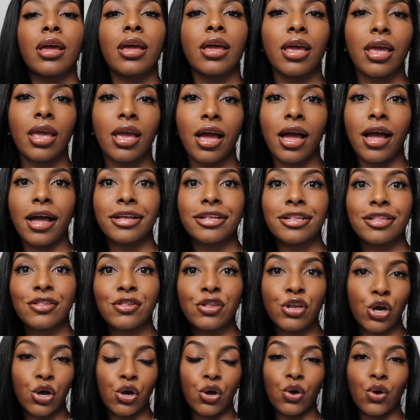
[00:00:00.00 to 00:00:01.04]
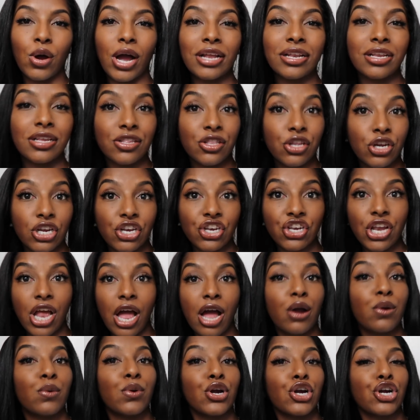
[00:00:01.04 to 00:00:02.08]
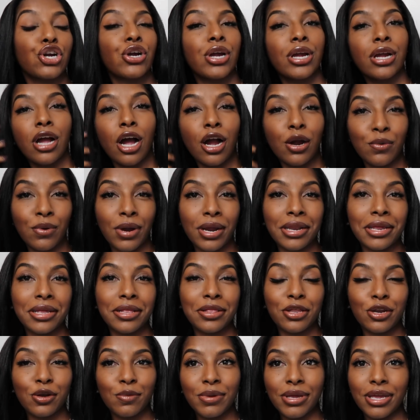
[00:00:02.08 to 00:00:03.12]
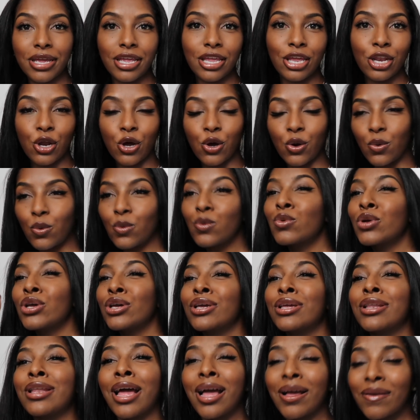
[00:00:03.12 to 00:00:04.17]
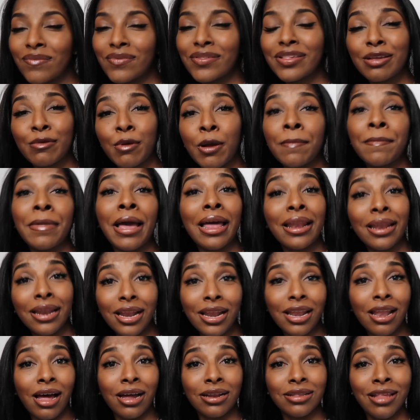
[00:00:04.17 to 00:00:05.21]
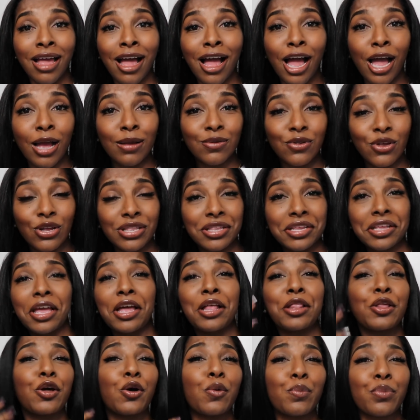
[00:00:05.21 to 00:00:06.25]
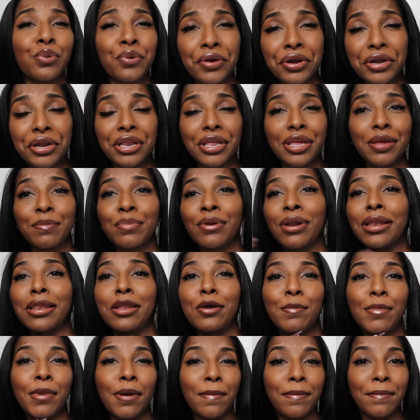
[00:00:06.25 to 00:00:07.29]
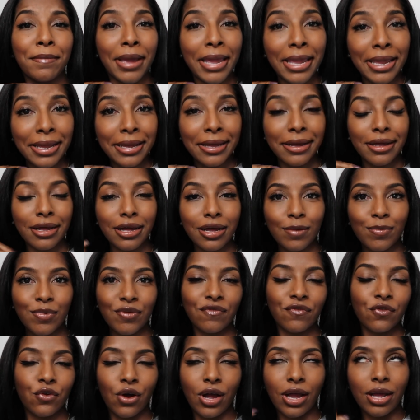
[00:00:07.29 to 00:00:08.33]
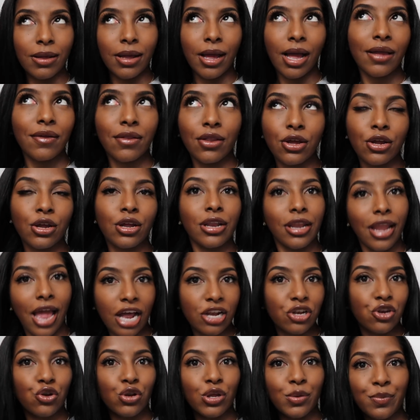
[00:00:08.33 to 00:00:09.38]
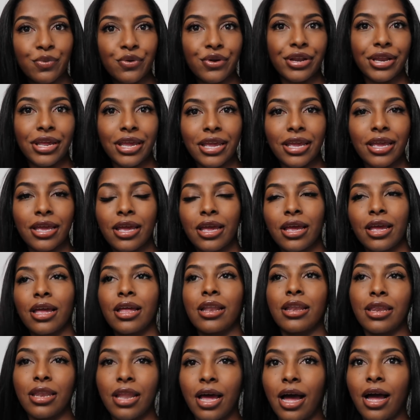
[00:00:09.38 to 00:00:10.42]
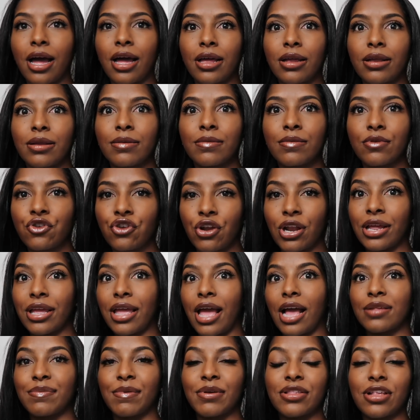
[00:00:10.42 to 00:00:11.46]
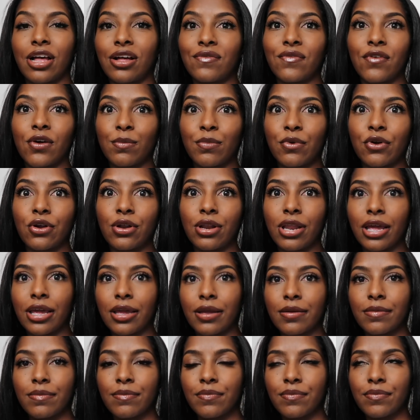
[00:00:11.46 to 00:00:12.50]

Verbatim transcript: Hey guys, so I just took a shower and got ready a little bit. You know, I haven't seen my man in a long time, so I had to get a little pretty, put a little bit of makeup, even though I, I look naturally pretty. Not trying to gas myself up or like